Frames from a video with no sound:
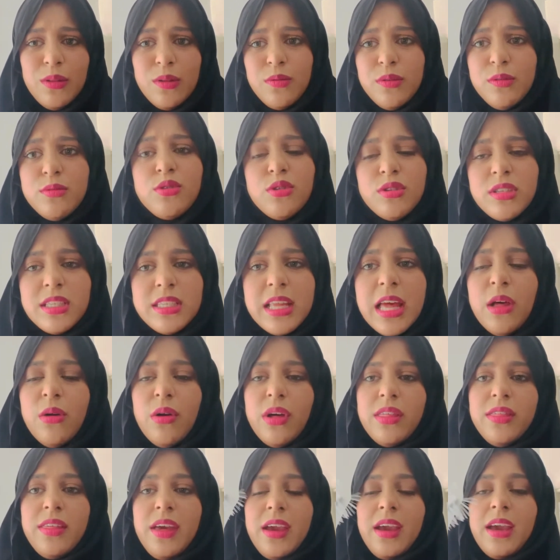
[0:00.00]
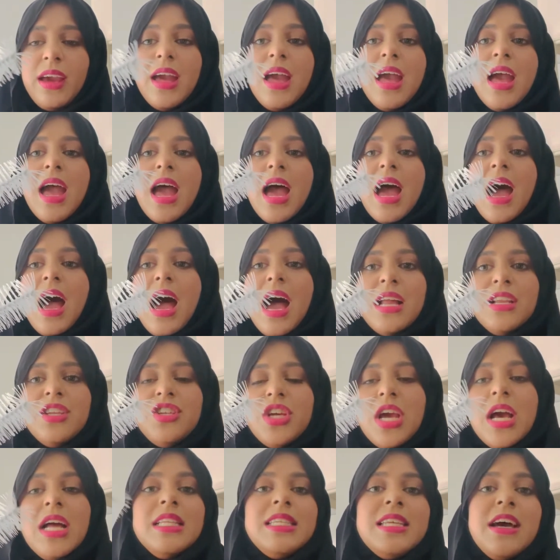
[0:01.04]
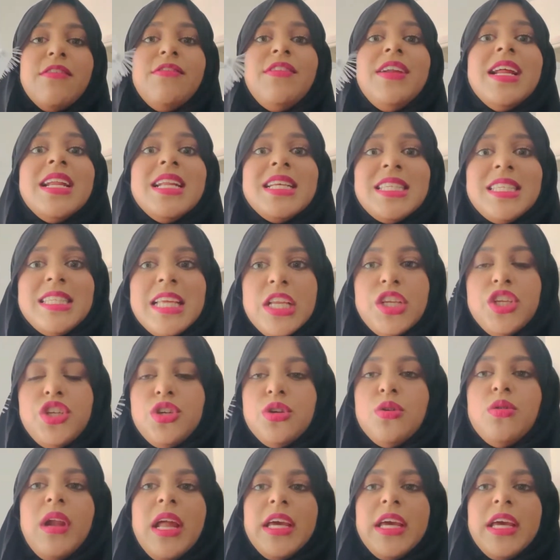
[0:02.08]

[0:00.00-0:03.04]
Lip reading: It was on sale, I think. And yeah, definitely an essential.